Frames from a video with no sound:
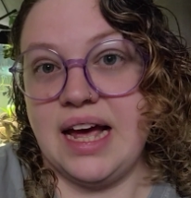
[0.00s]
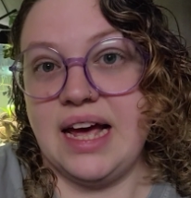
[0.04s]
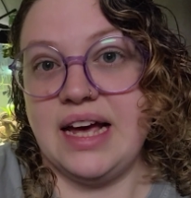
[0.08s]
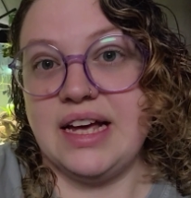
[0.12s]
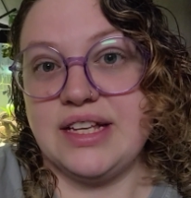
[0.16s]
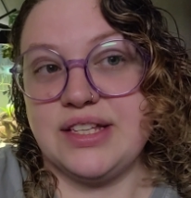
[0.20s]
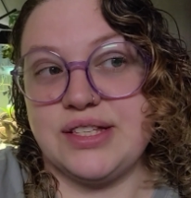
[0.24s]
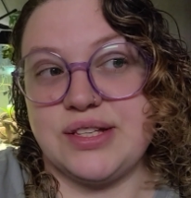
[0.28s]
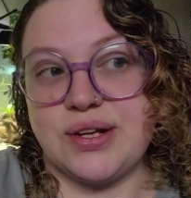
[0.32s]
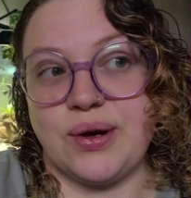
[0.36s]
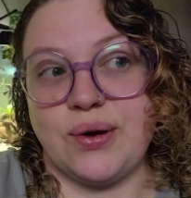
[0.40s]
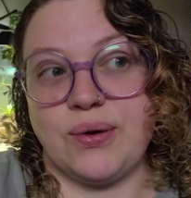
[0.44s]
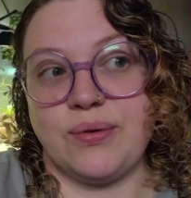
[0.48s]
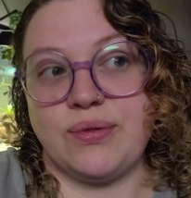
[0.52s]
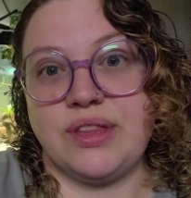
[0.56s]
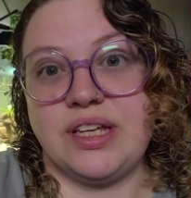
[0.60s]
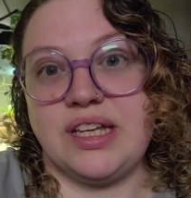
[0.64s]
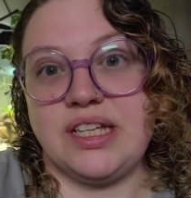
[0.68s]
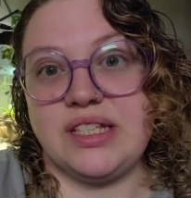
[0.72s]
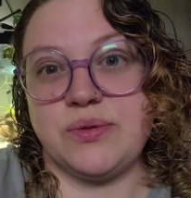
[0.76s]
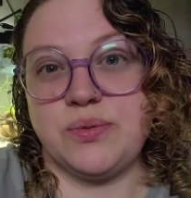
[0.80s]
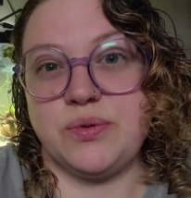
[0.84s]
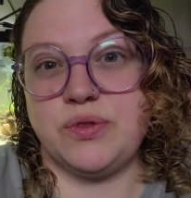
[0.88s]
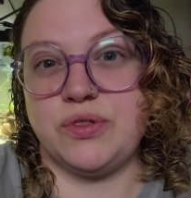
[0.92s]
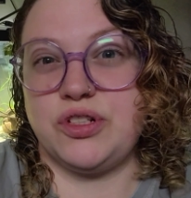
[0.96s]
So
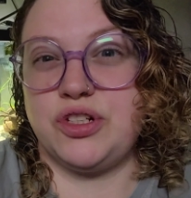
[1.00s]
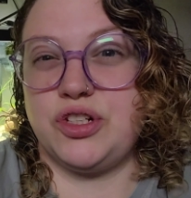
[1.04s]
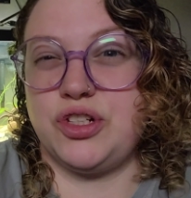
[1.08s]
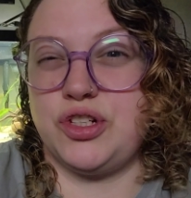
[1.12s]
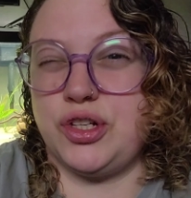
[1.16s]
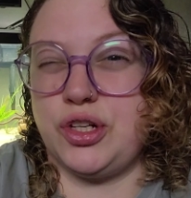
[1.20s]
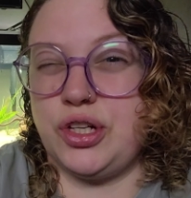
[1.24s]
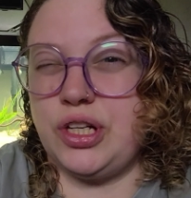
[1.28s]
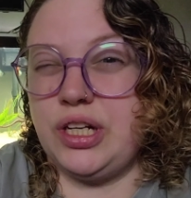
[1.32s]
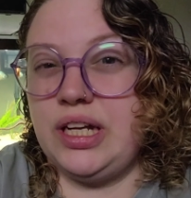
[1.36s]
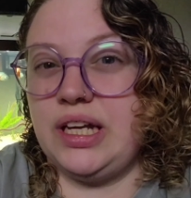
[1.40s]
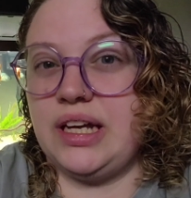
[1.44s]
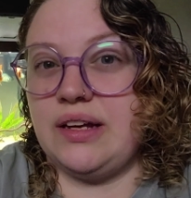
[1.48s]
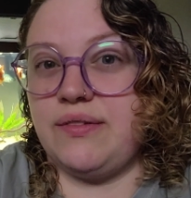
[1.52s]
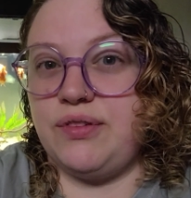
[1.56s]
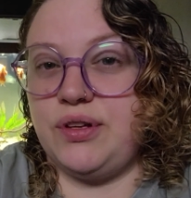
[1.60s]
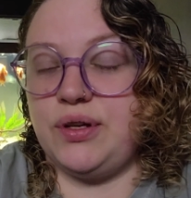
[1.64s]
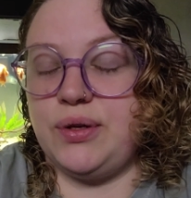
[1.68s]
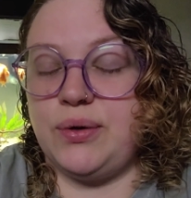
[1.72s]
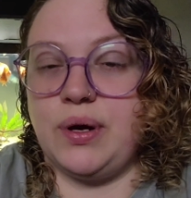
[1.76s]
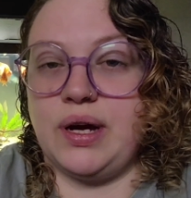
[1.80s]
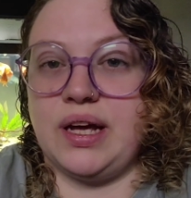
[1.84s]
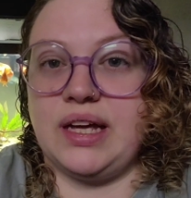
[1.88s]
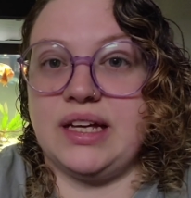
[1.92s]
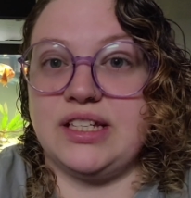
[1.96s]
these should give
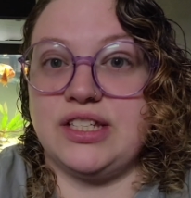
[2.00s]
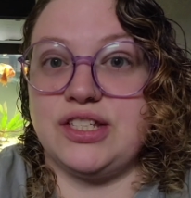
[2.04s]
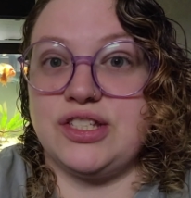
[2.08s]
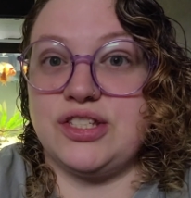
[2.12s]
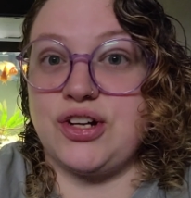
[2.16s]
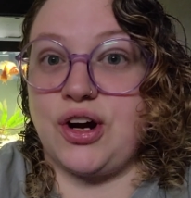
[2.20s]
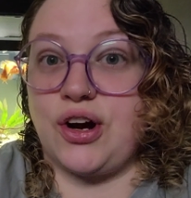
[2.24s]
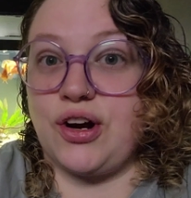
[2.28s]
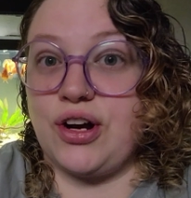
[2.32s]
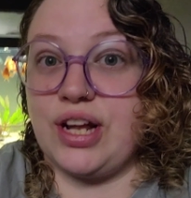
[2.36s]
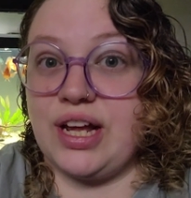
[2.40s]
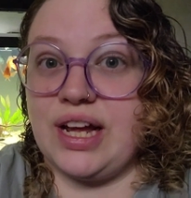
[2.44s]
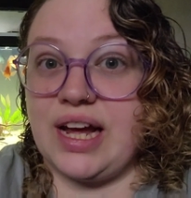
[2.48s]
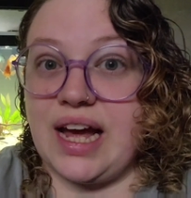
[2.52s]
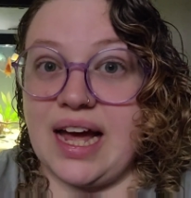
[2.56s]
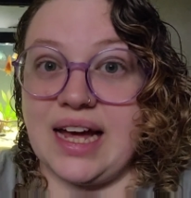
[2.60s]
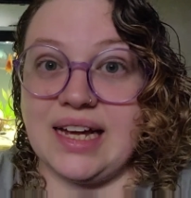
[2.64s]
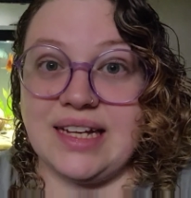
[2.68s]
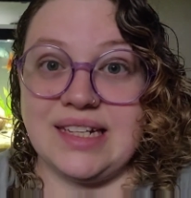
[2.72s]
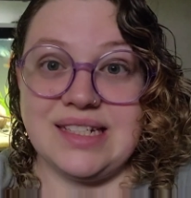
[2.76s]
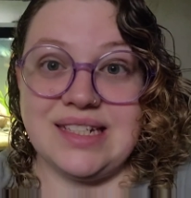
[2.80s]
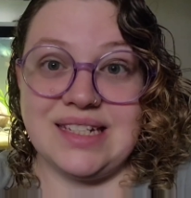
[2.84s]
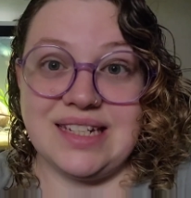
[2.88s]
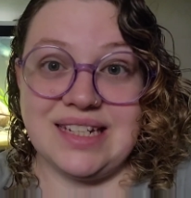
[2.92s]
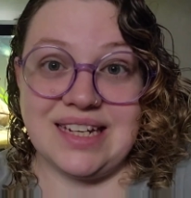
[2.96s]
you a starting
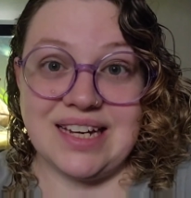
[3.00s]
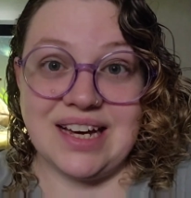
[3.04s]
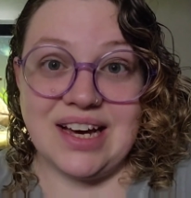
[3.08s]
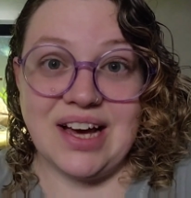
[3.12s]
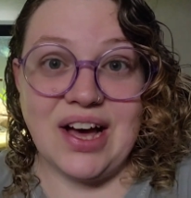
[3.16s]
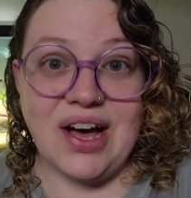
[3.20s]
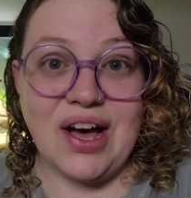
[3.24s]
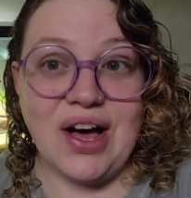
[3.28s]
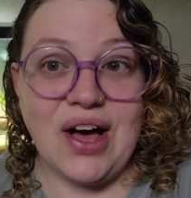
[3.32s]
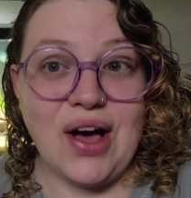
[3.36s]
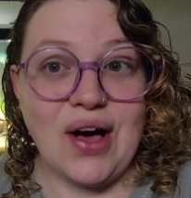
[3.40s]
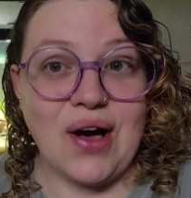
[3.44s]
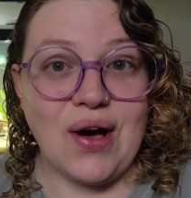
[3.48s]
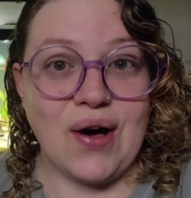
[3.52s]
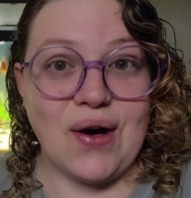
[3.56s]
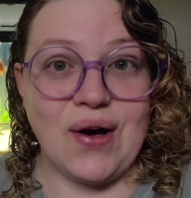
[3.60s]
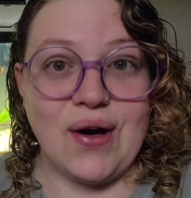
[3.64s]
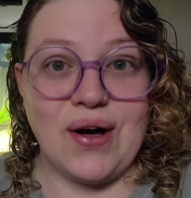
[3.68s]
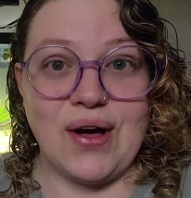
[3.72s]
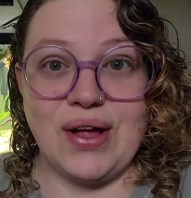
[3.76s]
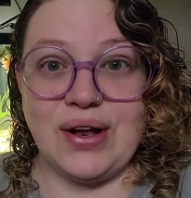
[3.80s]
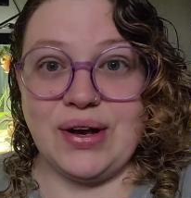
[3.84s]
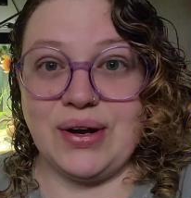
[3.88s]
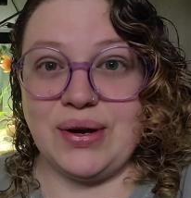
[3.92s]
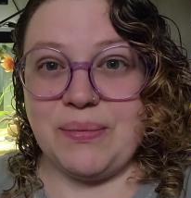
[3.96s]
idea
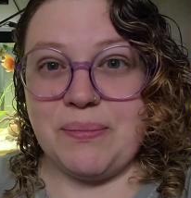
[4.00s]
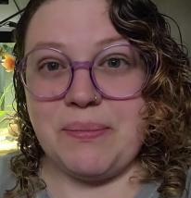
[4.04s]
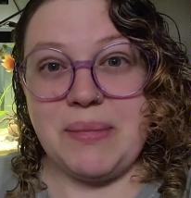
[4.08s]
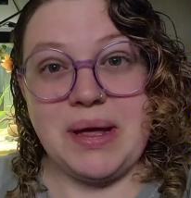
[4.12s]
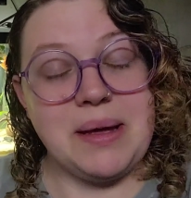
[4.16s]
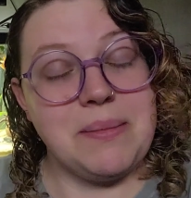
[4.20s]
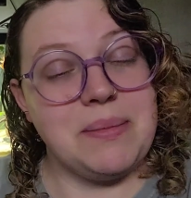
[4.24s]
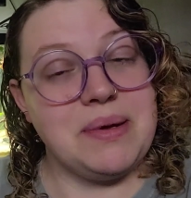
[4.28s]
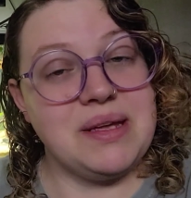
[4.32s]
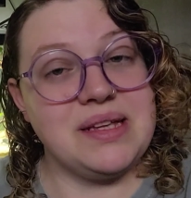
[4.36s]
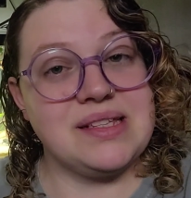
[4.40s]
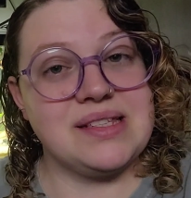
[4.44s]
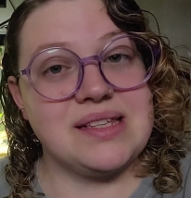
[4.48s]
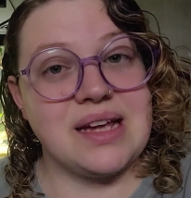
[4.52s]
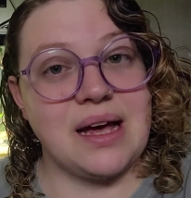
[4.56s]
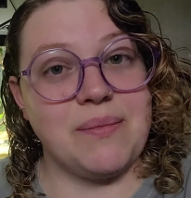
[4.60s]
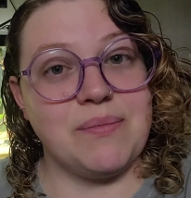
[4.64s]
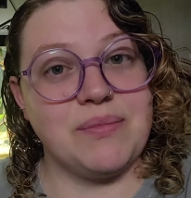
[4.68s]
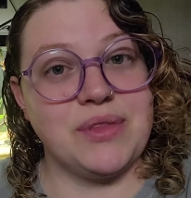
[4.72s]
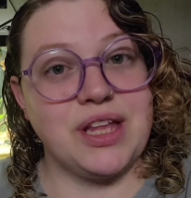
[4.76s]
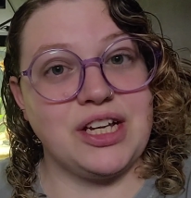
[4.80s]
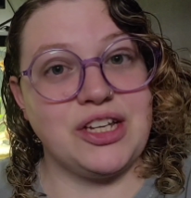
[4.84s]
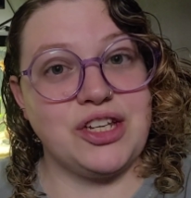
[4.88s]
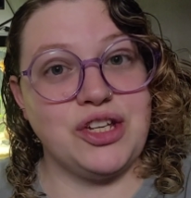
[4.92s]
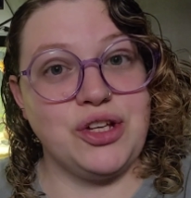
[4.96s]
on maybe
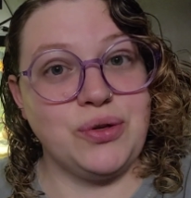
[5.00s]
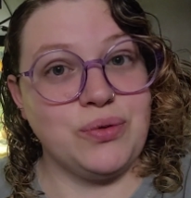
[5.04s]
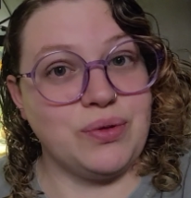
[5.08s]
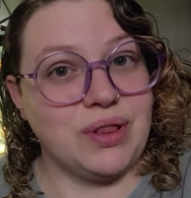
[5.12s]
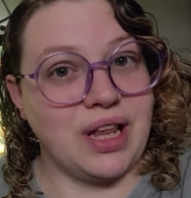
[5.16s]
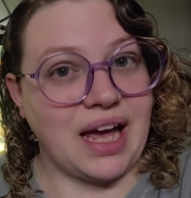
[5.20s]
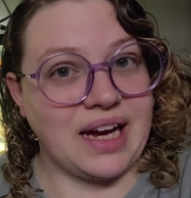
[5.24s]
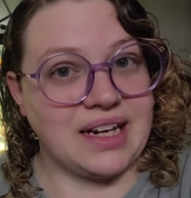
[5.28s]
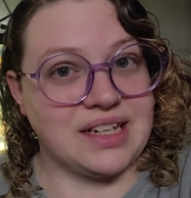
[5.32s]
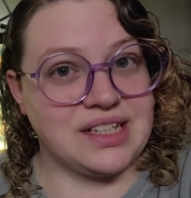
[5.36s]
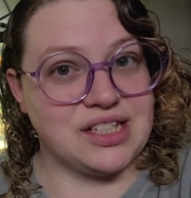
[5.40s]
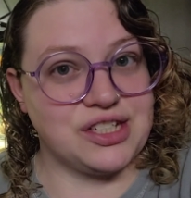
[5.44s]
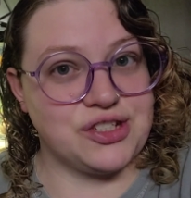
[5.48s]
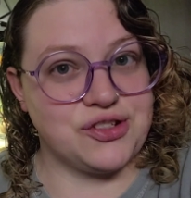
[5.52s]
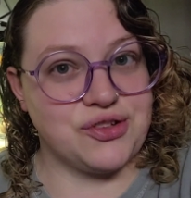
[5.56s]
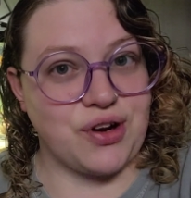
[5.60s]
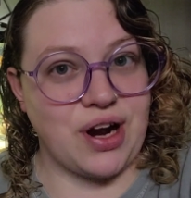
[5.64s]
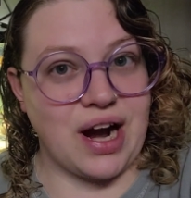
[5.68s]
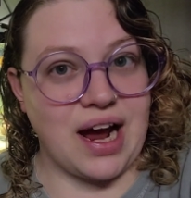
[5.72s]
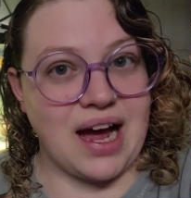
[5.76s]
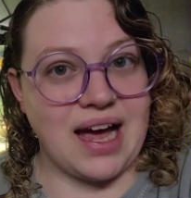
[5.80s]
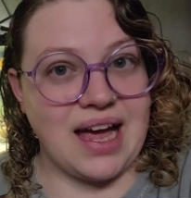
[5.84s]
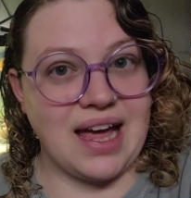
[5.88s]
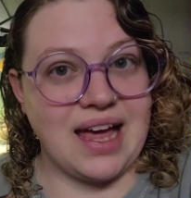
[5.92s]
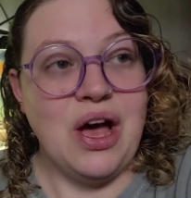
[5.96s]
some that you'd like to
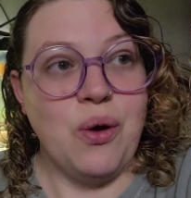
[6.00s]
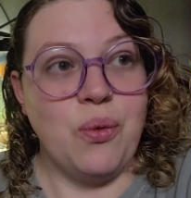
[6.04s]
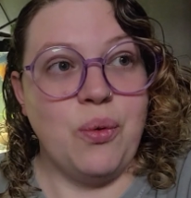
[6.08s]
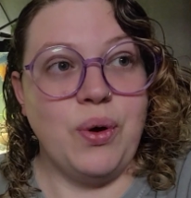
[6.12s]
try.